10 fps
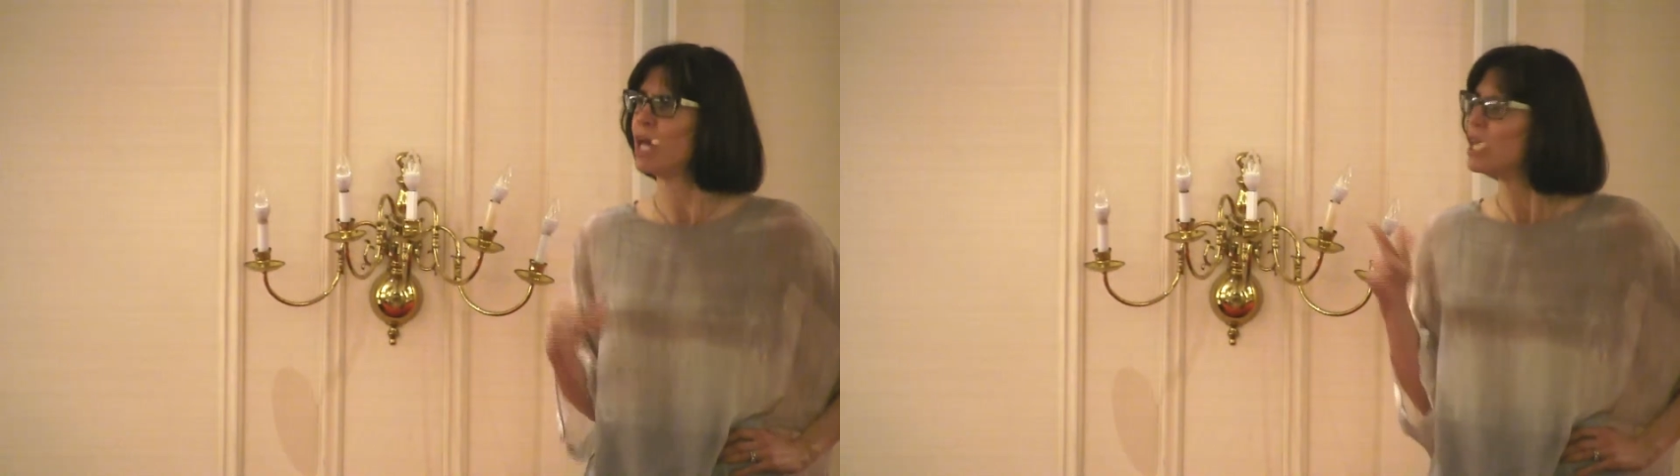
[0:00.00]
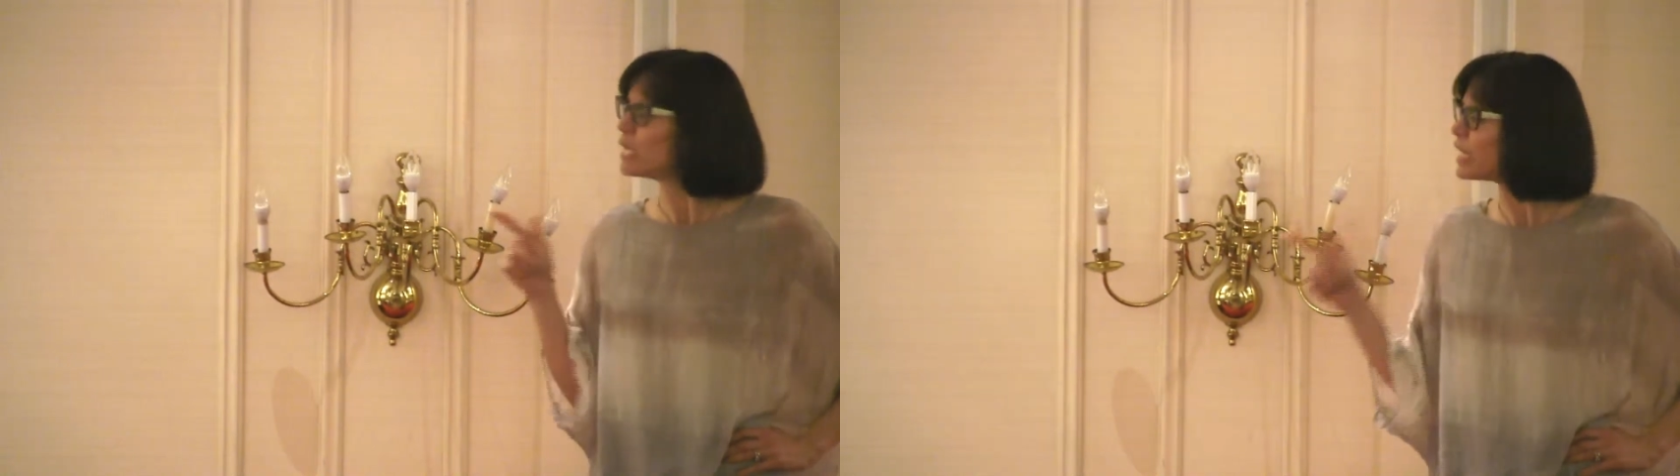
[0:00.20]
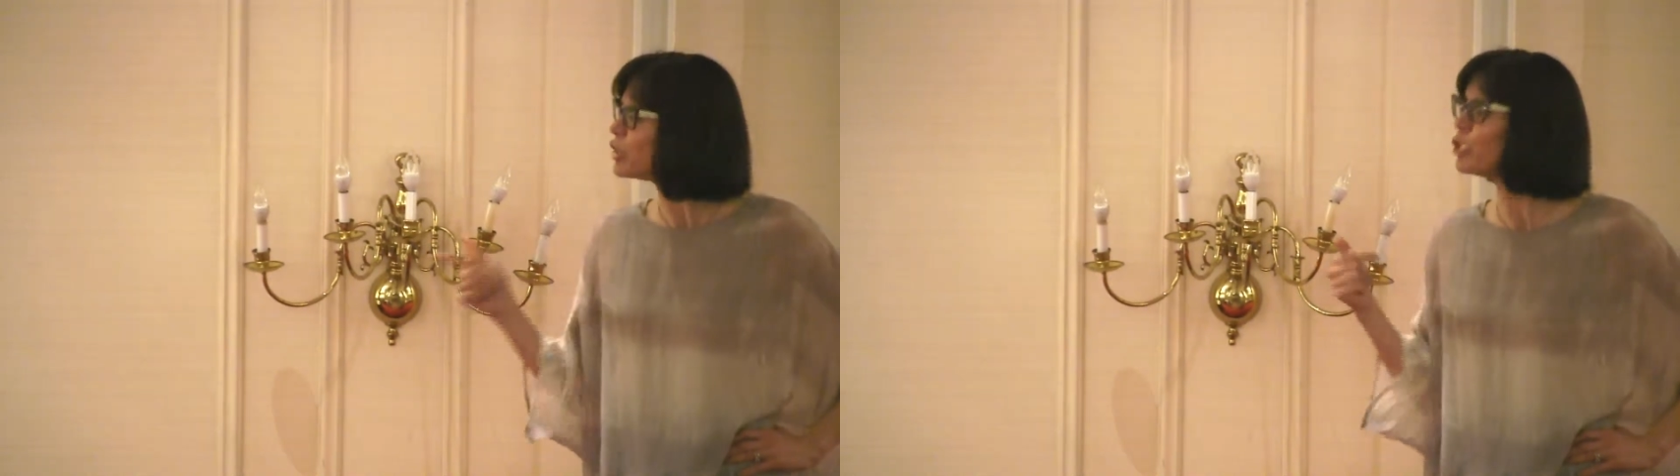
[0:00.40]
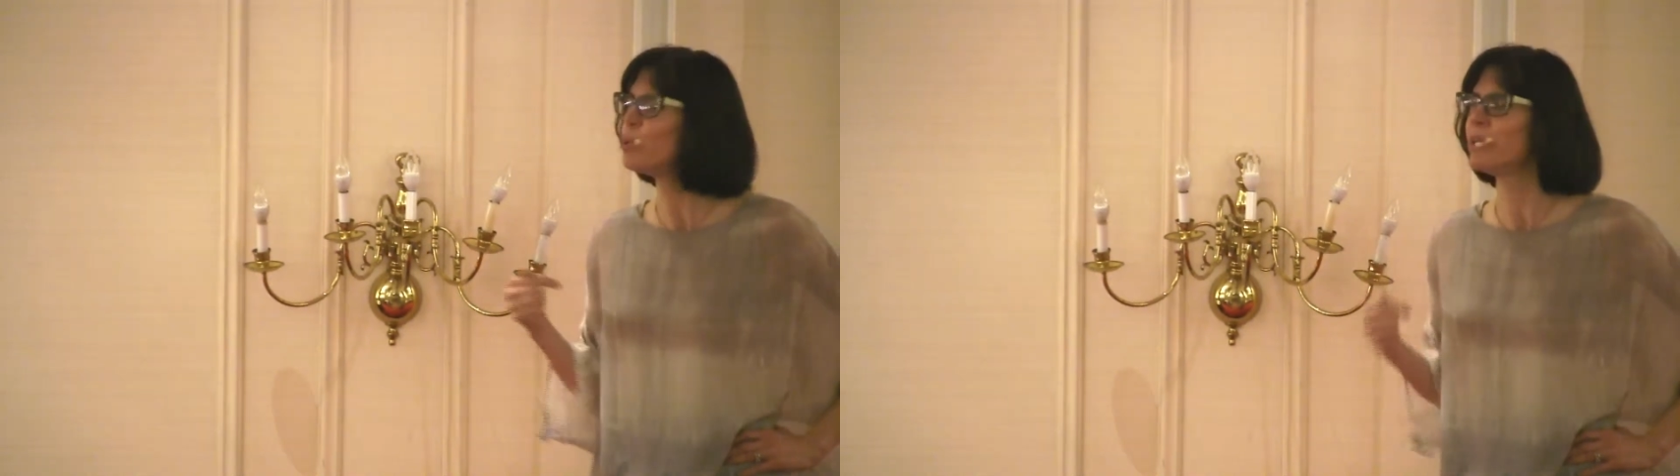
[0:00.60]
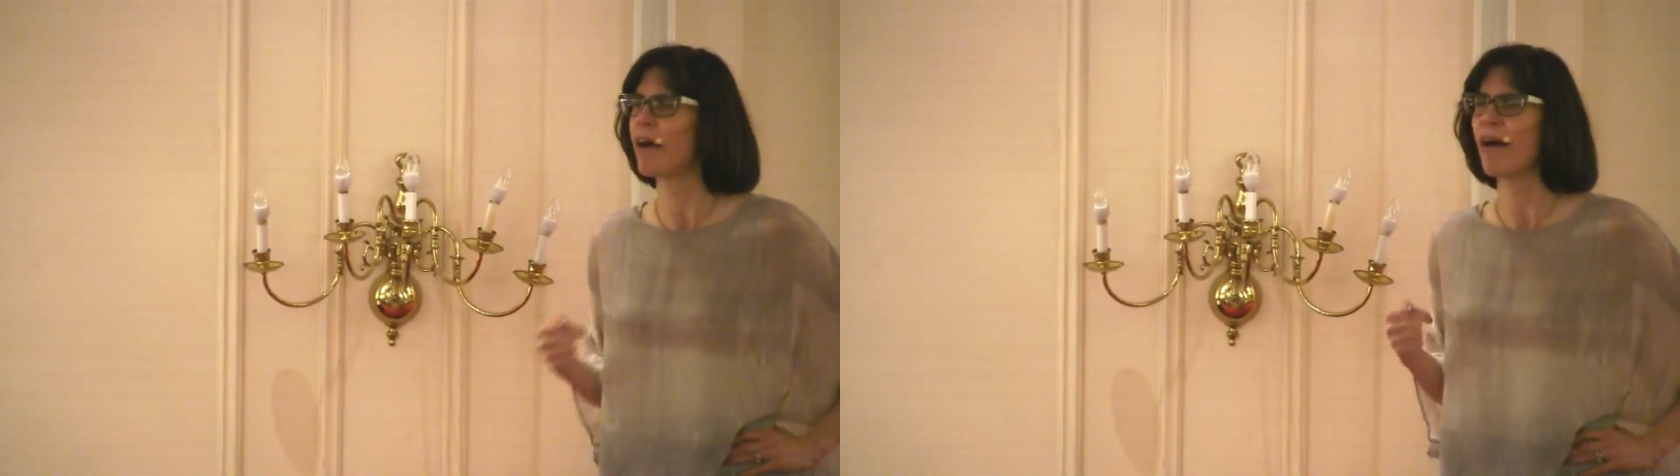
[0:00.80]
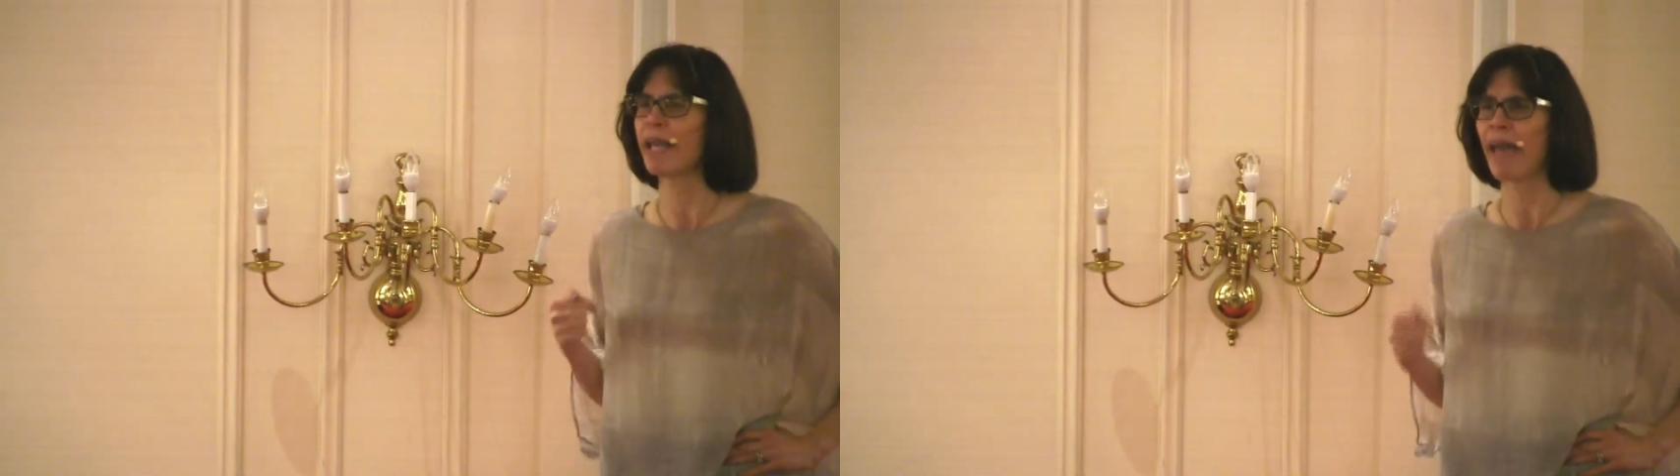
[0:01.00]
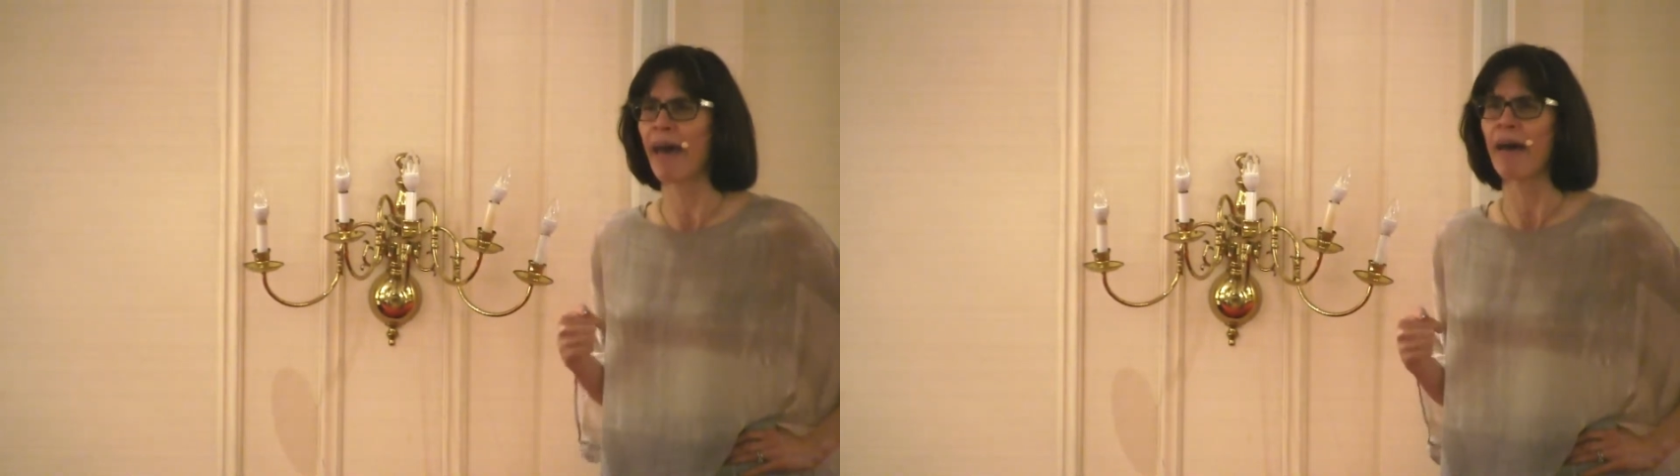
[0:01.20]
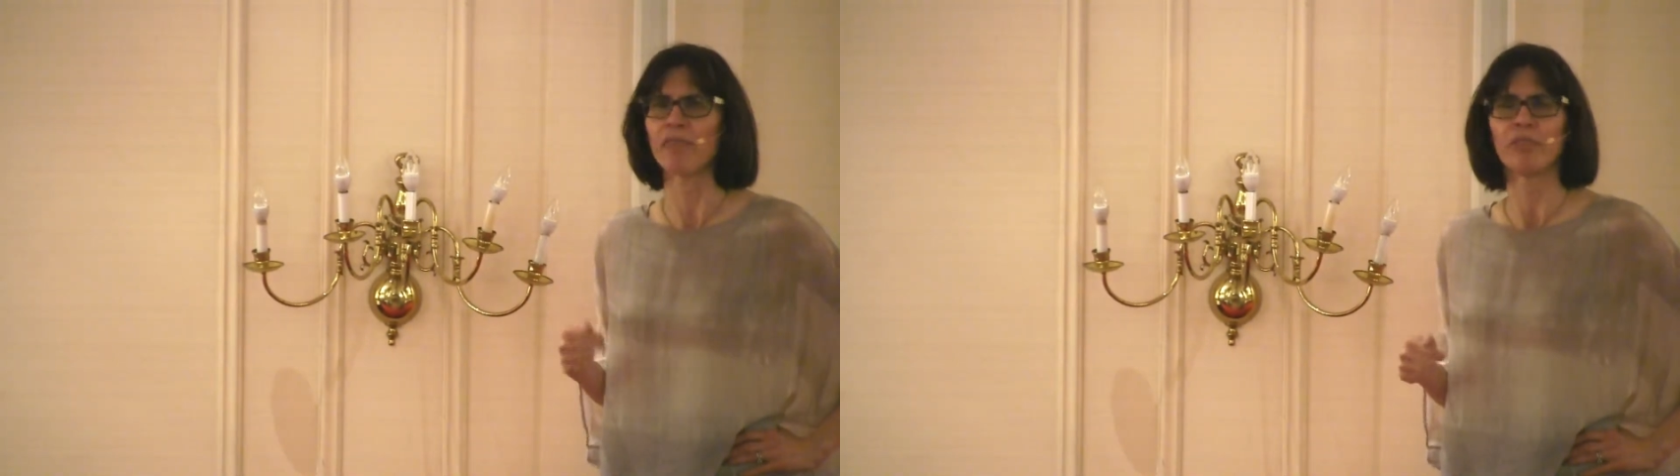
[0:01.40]
like you and I
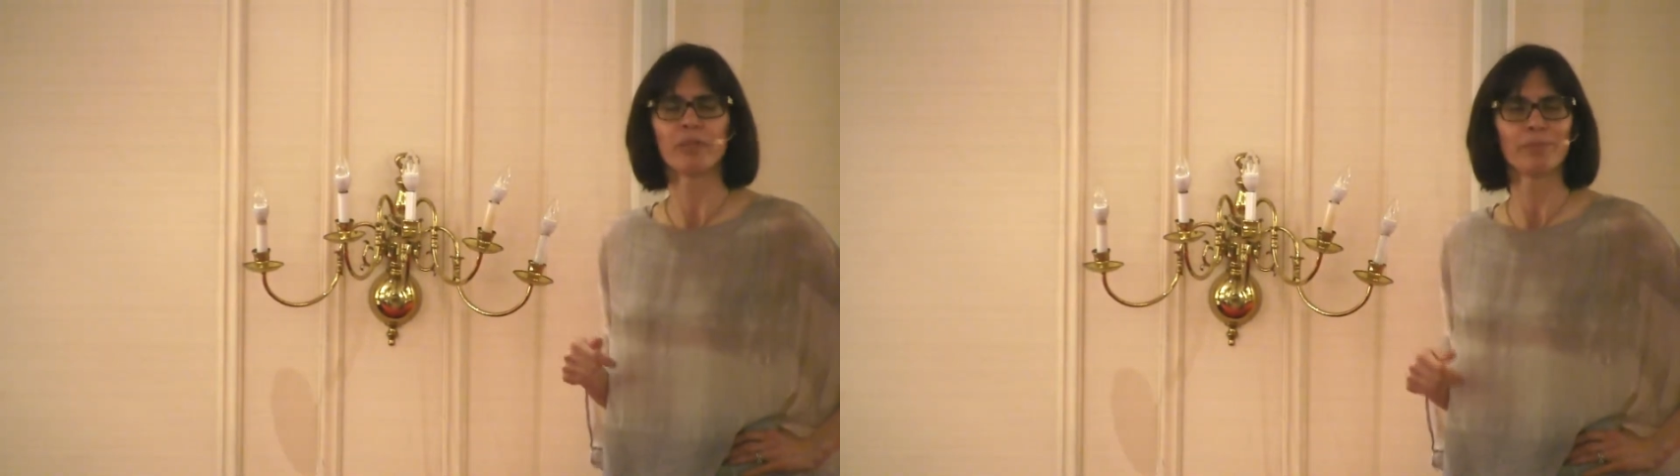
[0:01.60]
have."